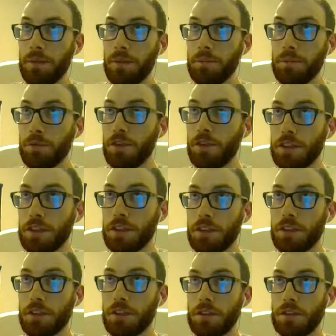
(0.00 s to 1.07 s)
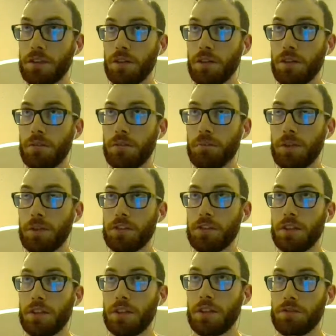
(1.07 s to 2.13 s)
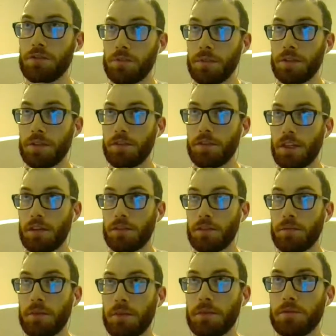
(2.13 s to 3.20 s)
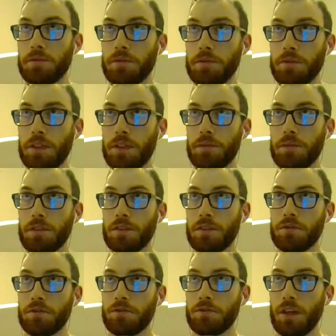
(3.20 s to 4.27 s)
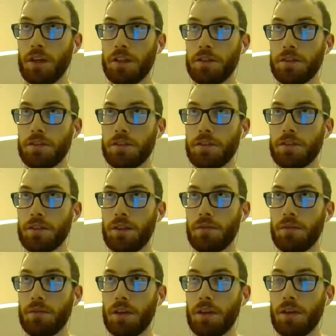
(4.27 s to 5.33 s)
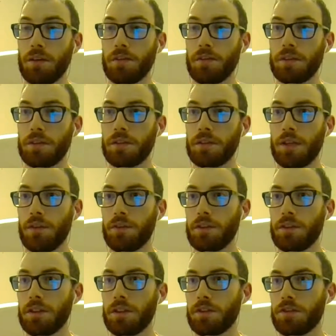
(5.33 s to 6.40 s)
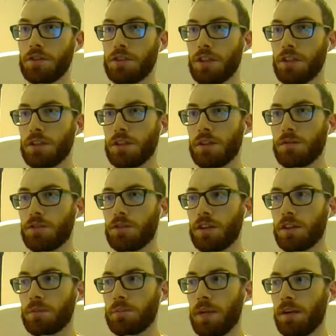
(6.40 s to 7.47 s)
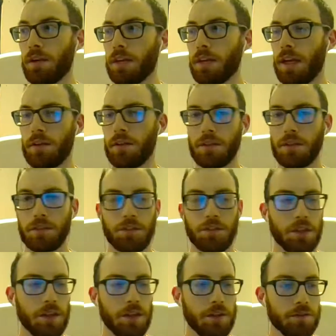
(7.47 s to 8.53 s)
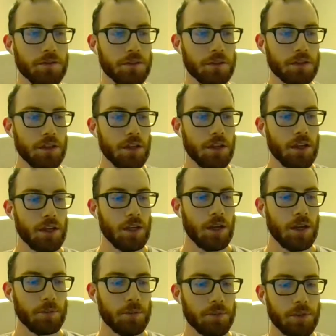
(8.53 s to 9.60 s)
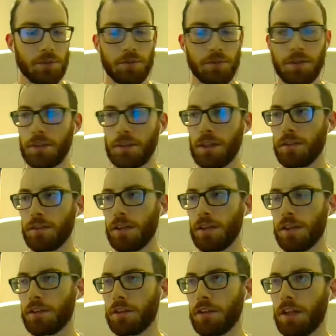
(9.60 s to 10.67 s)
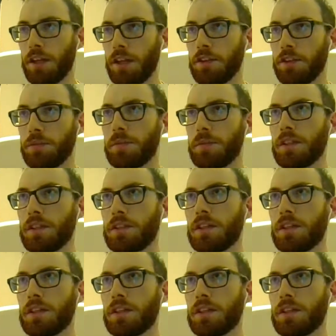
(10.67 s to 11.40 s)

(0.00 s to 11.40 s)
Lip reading: reflecting on the whole bunch of instruments that are in my room that I'm gonna try and get rid of, and everything's changing. I'm trying to pare down on stuff, and I'm playing rhythm games less and less. But